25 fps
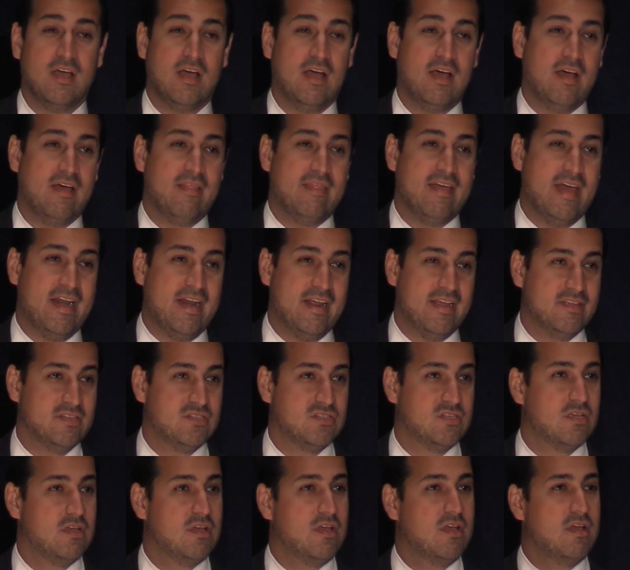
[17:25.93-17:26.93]
Uh, that
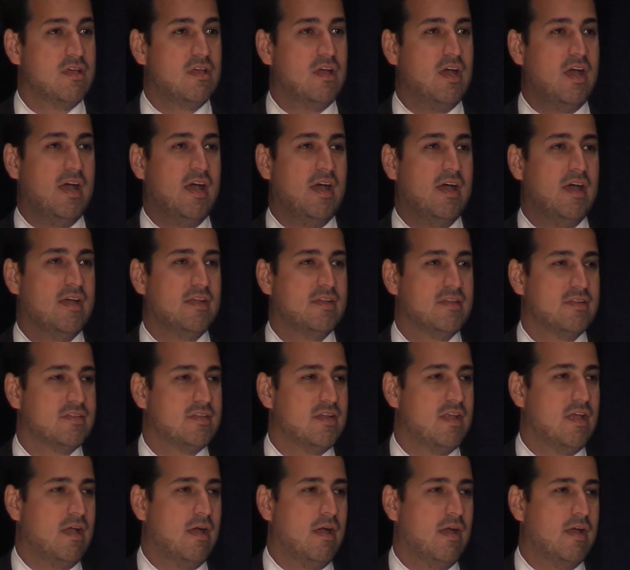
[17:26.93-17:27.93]
has uh,
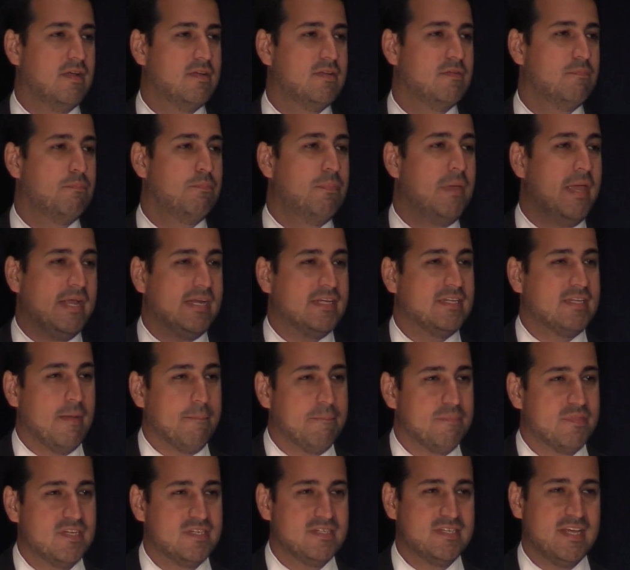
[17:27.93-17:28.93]
uh, picked
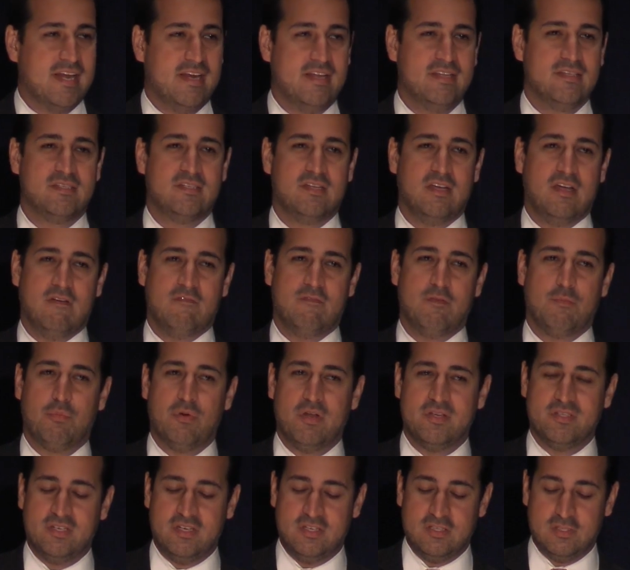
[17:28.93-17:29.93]
up the tenets of the
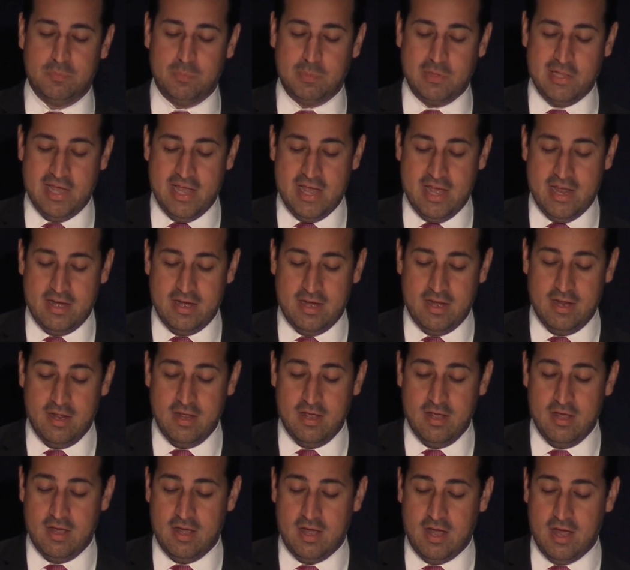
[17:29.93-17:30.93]
president's plan
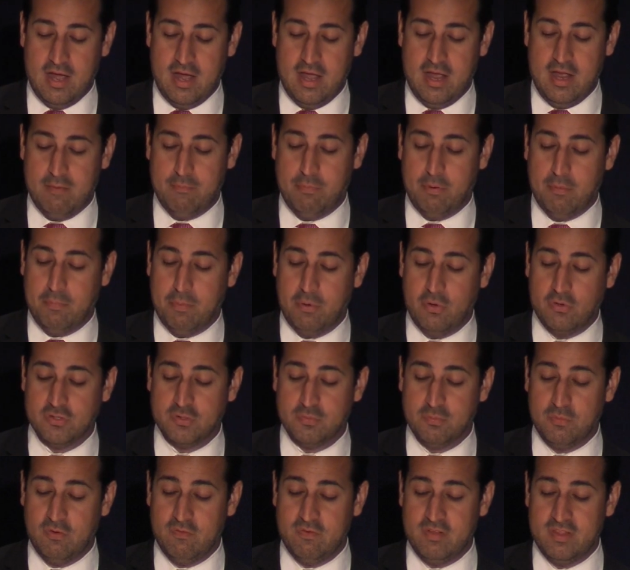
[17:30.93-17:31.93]
uh, and
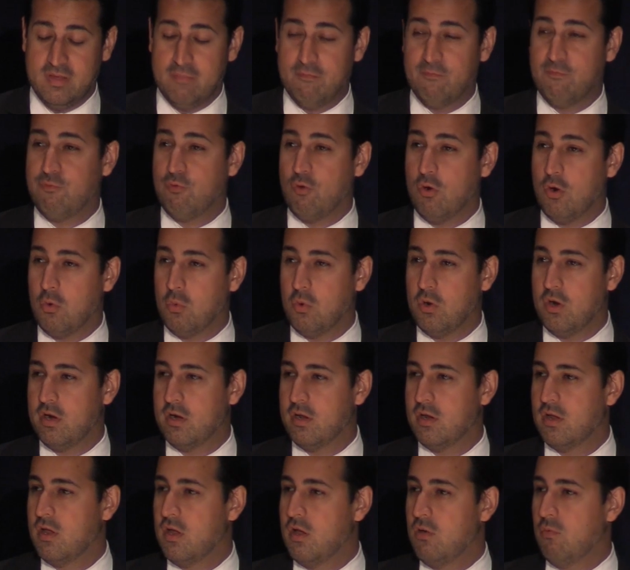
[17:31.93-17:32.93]
proposed moving them
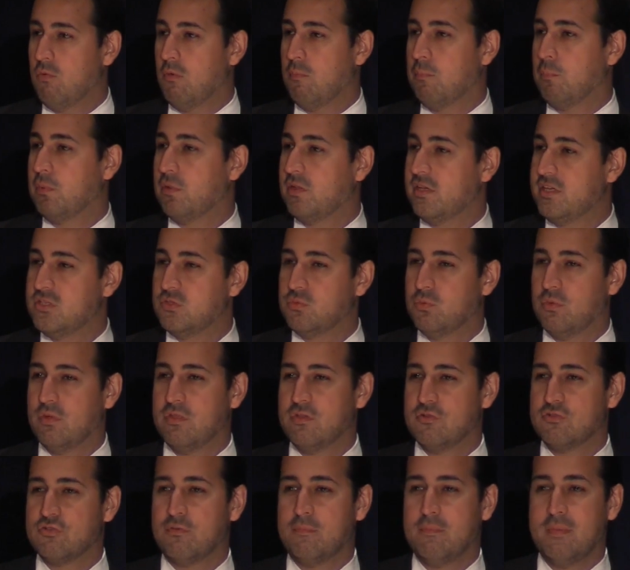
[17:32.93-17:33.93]
forward. We're pleased with
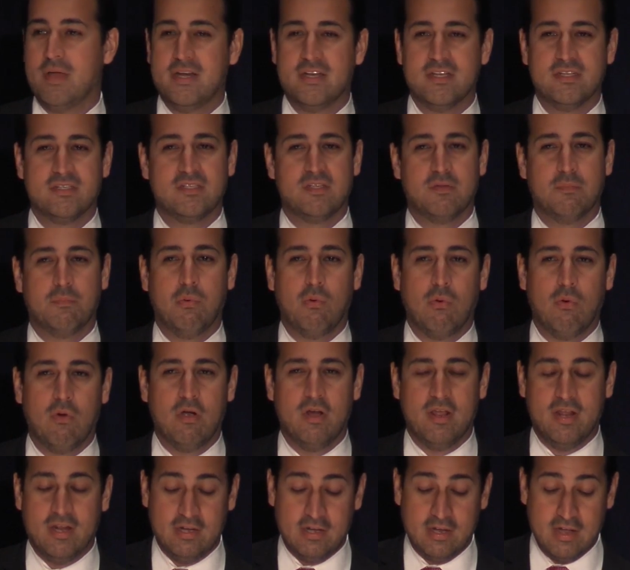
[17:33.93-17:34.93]
the tremendous
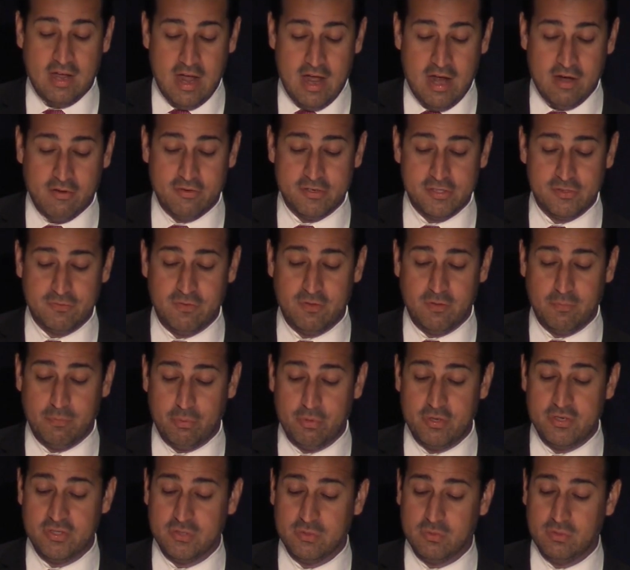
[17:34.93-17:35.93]
support in Congress for the
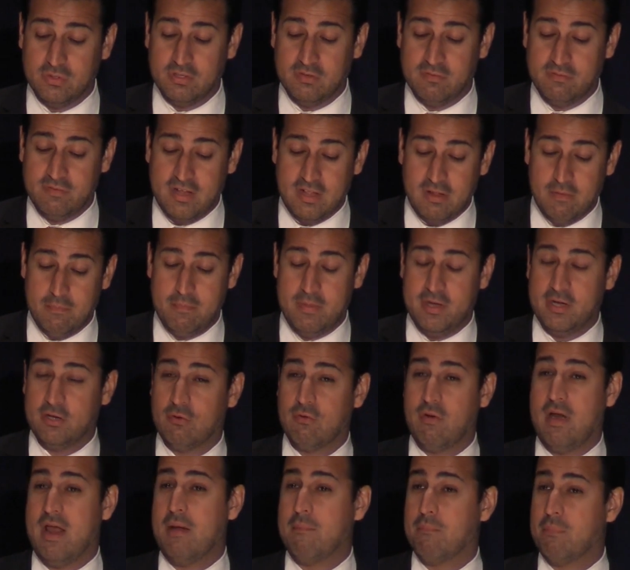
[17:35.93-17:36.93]
preschool development
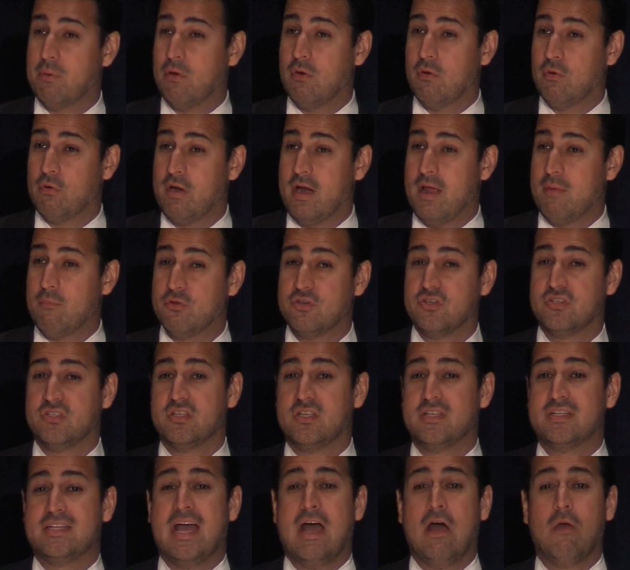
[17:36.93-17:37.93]
grant program, which is
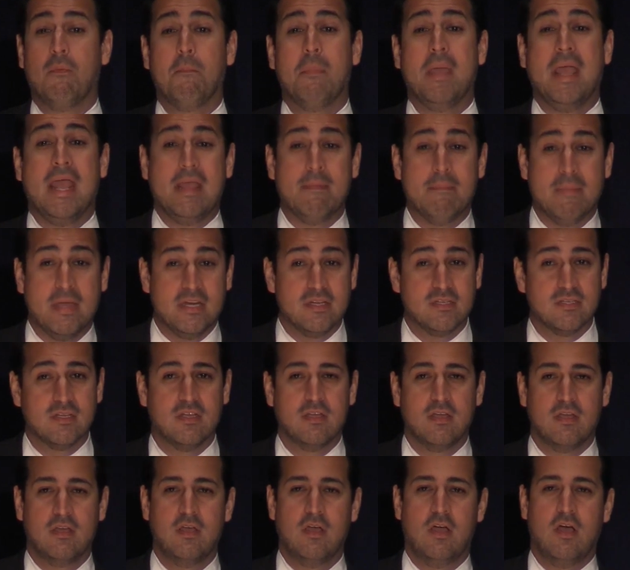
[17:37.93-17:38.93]
a down payment
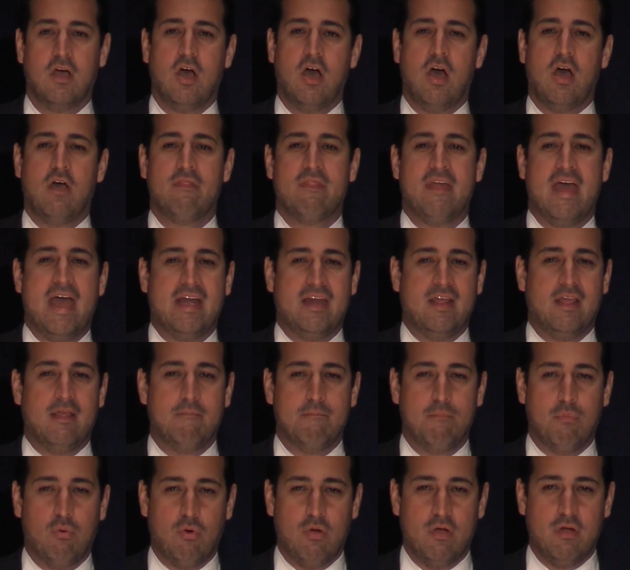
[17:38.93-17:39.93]
on that
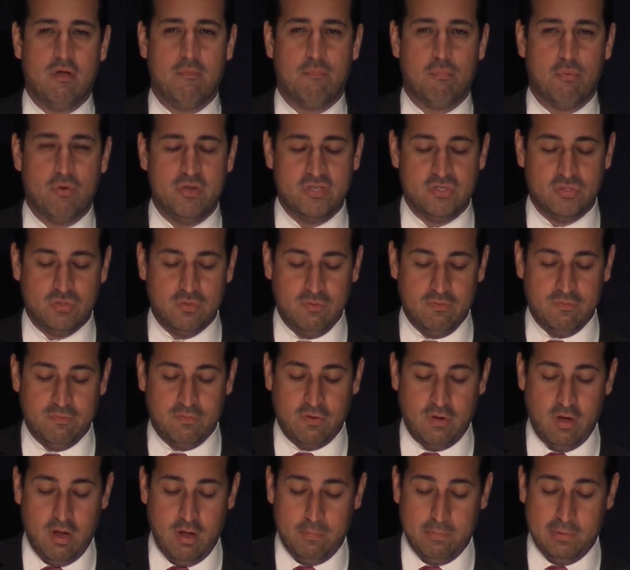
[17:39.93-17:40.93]
important preschool
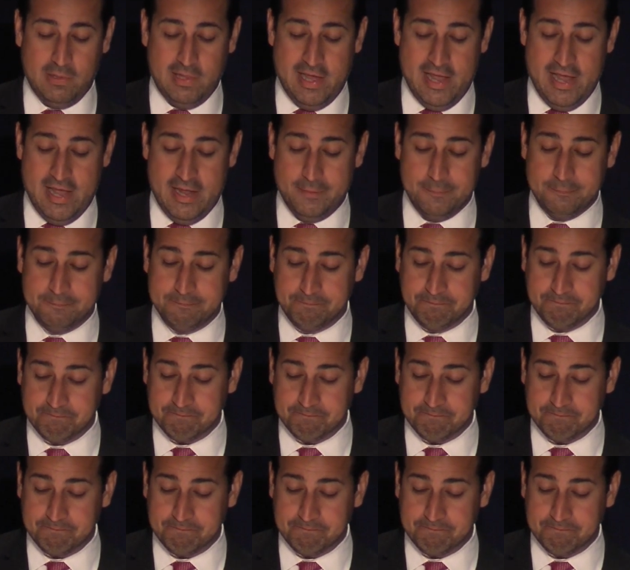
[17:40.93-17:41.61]
for all plan